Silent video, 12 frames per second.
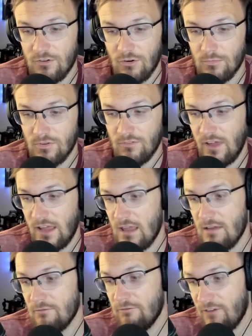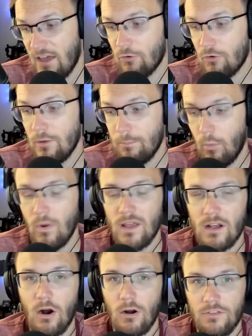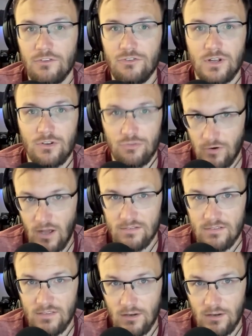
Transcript: terms of like a veteran point guard that you can trust,